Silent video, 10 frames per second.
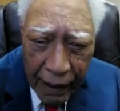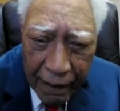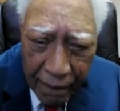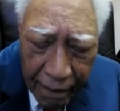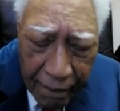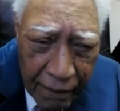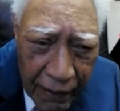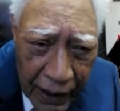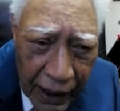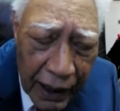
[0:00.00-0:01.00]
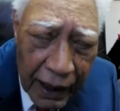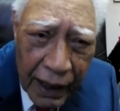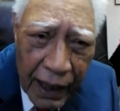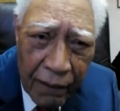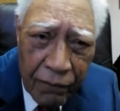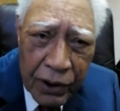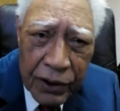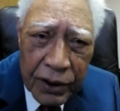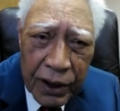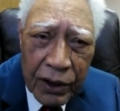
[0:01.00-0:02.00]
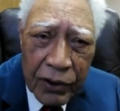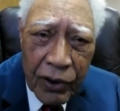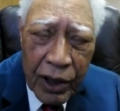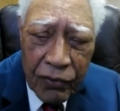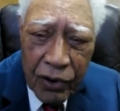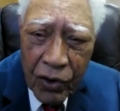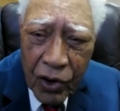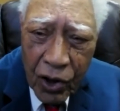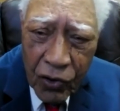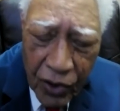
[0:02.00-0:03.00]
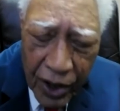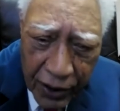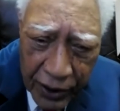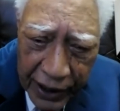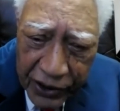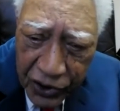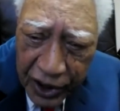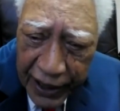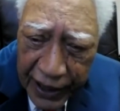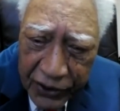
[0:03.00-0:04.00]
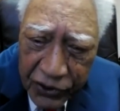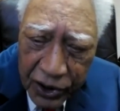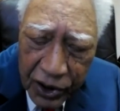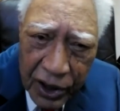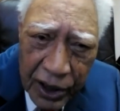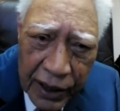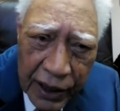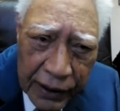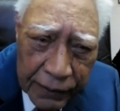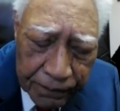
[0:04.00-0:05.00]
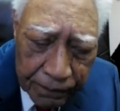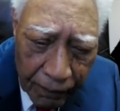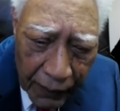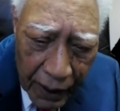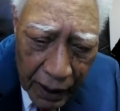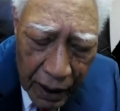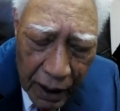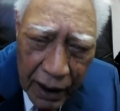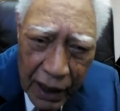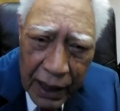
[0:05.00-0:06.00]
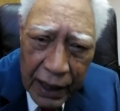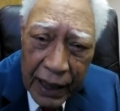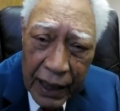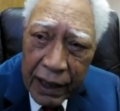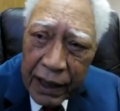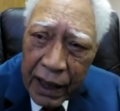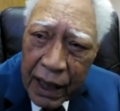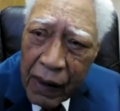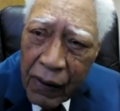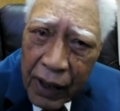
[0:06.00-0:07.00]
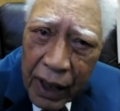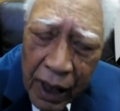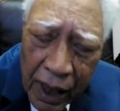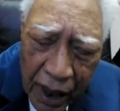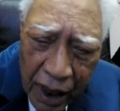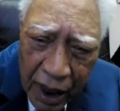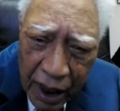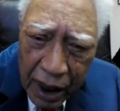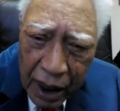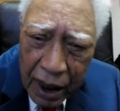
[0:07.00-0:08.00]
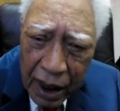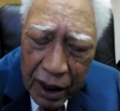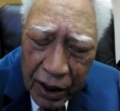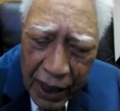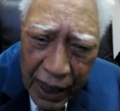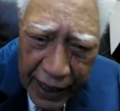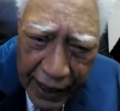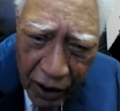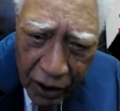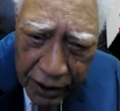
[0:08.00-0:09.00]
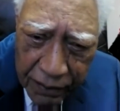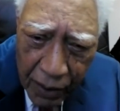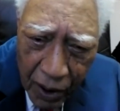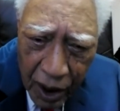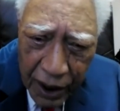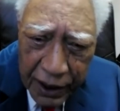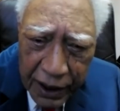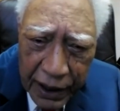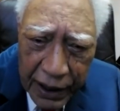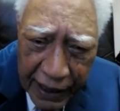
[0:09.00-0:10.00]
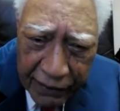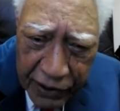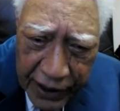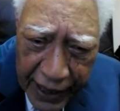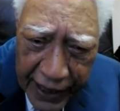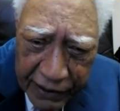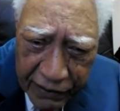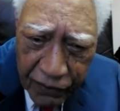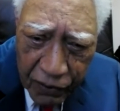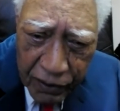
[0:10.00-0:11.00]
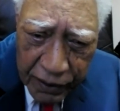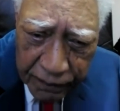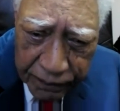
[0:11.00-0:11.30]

I, uh, I was uh, around A.G. Gaston. Uh, I had uh, I handled marketing and advertising for